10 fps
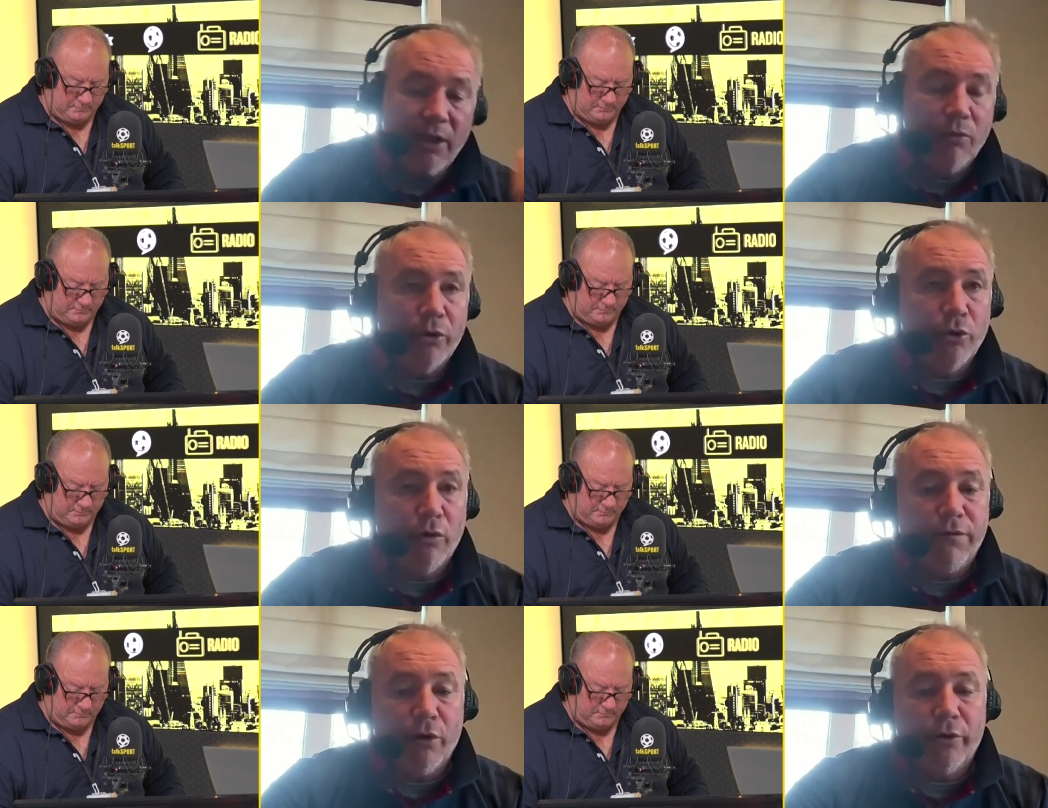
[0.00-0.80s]
Speaker 1: with an
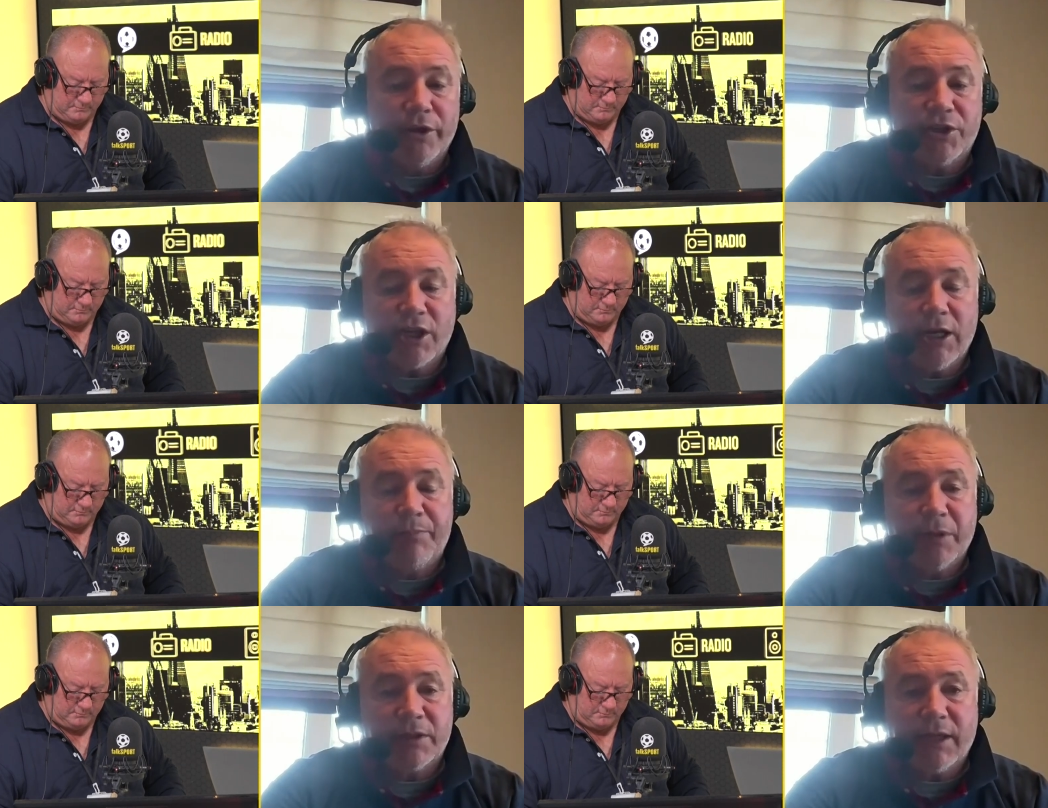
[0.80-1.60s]
awful lot he said,
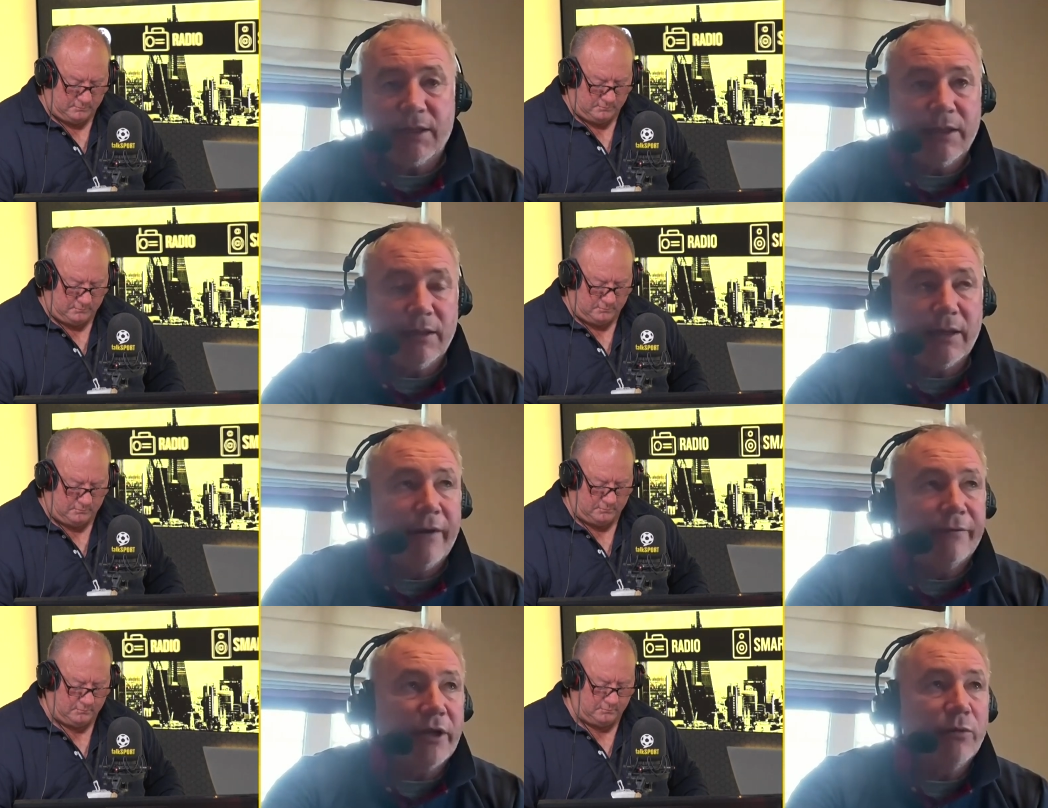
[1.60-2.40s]
particularly
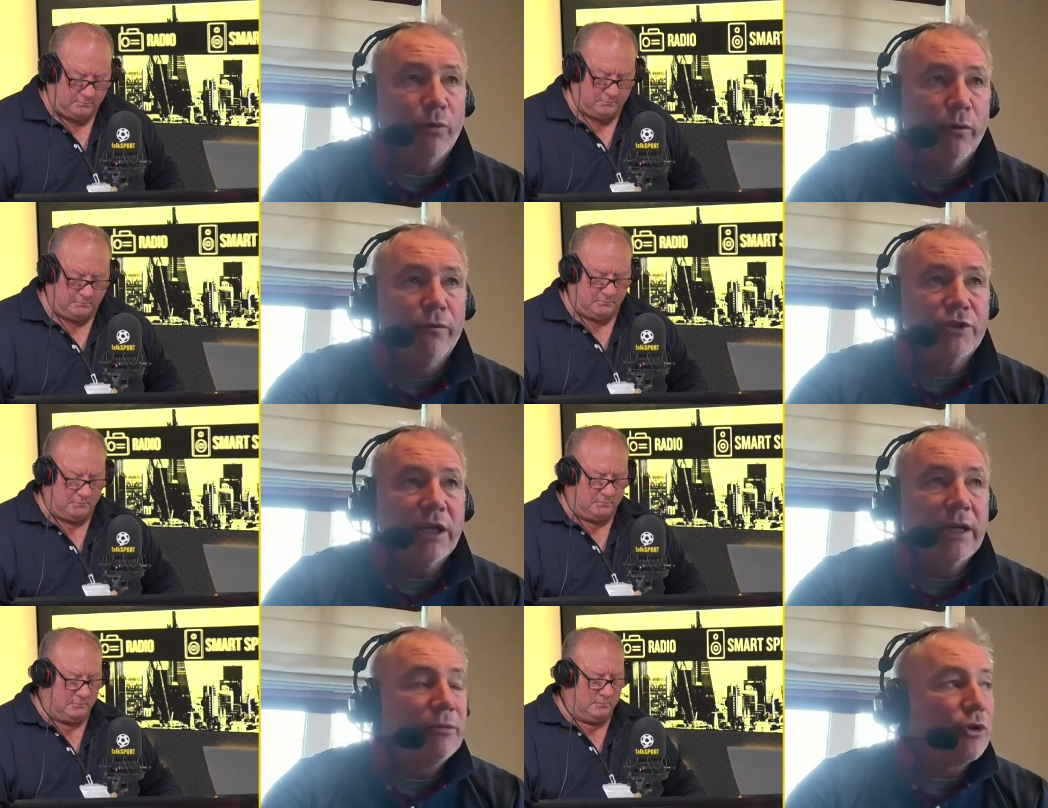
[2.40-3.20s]
after the Wolves game,
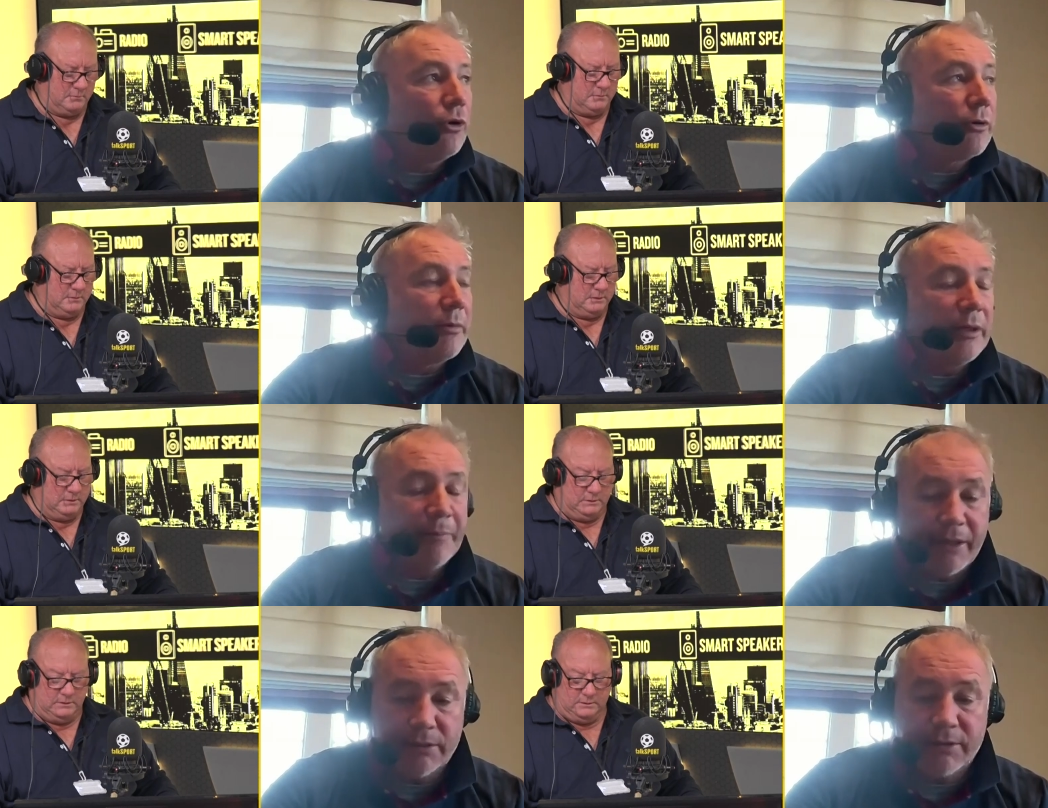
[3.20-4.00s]
talking about the
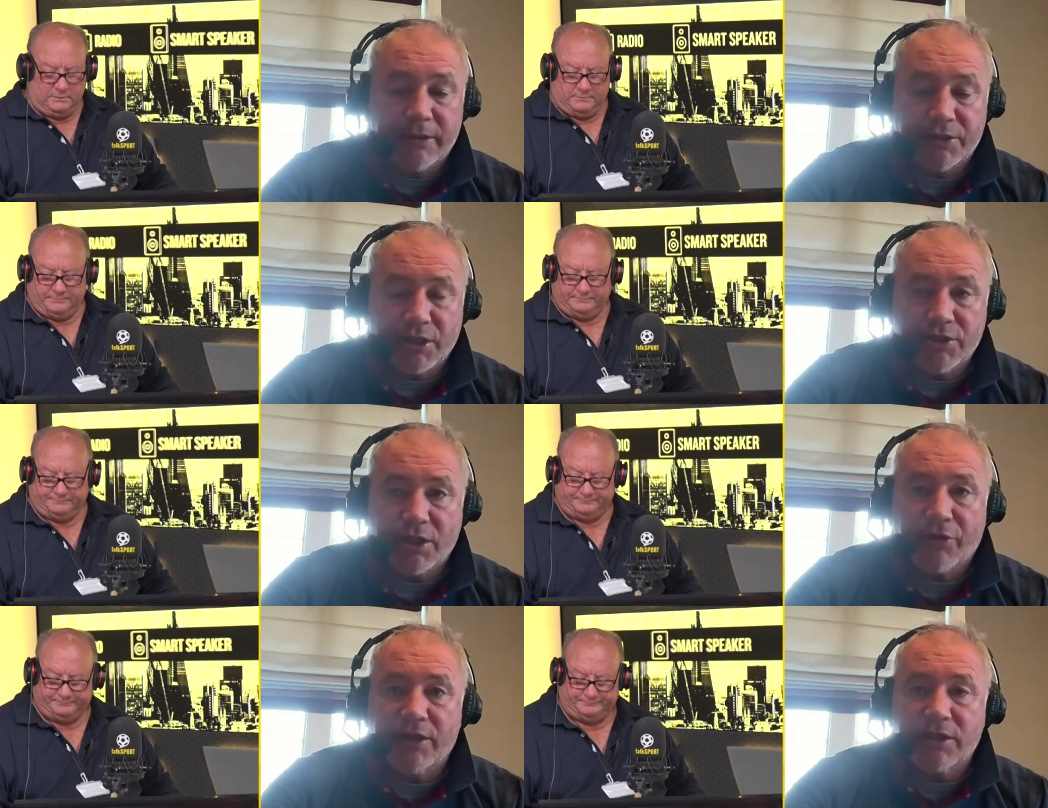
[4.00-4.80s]
penalty decision and
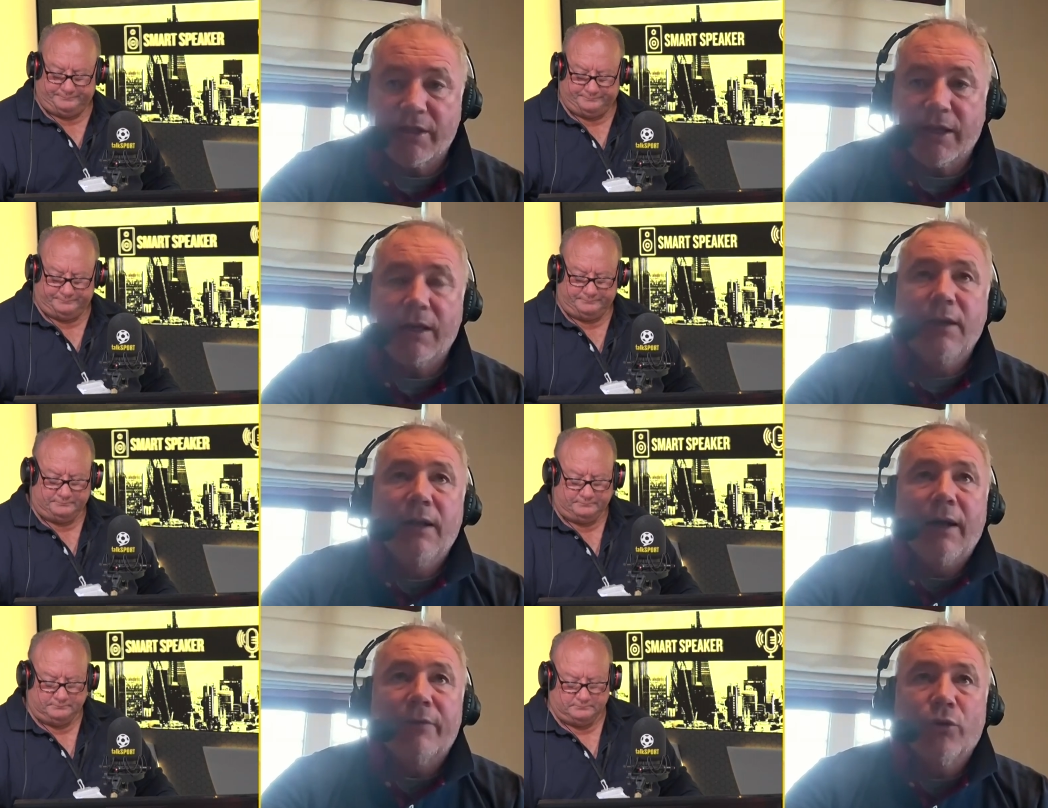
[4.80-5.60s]
things like that.
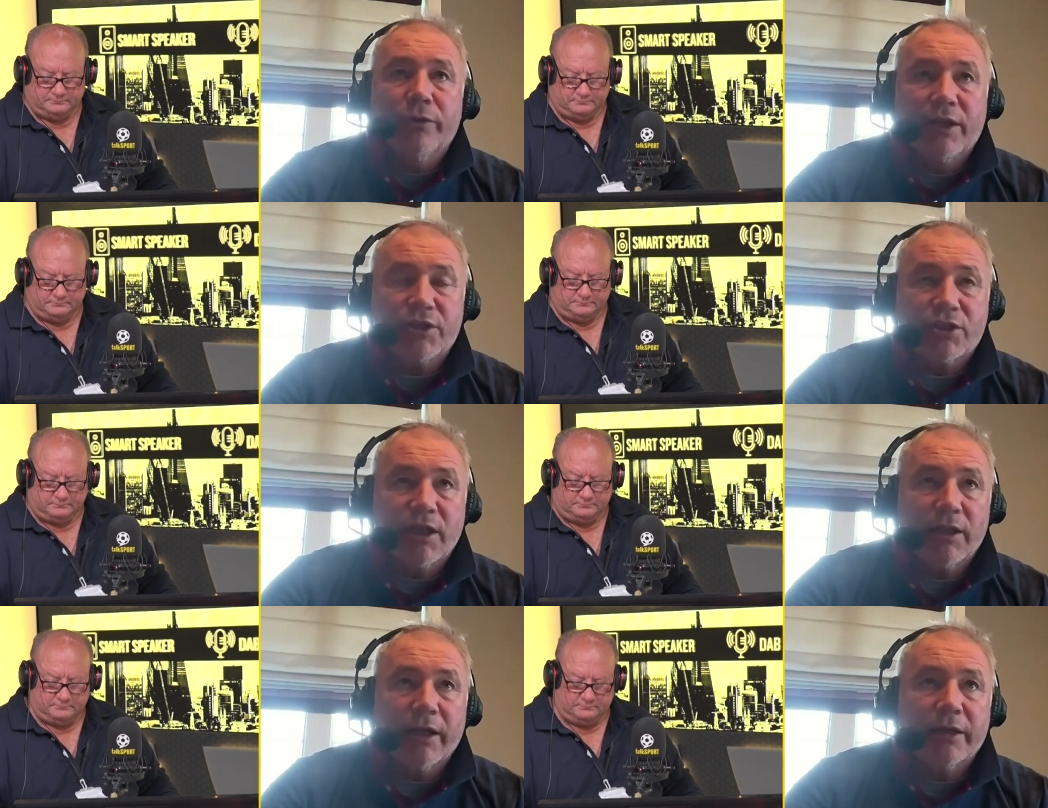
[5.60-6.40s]
I've not
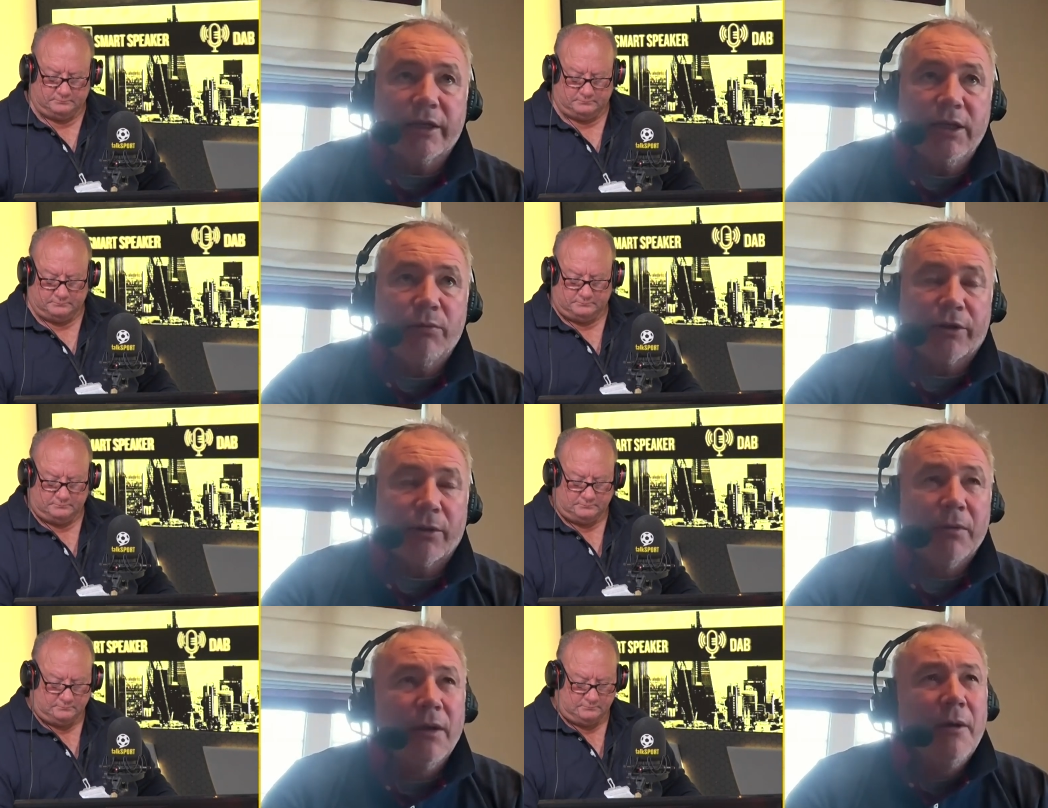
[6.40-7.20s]
necessarily agreed with him.
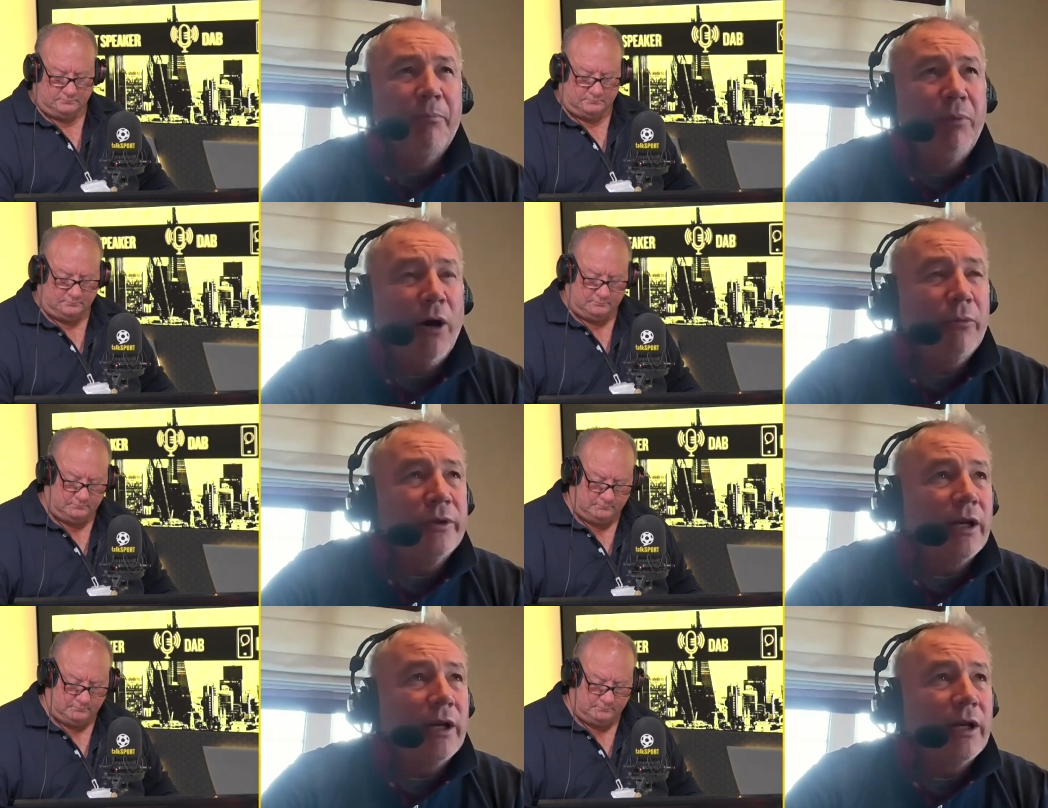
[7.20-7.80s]
But when you're at a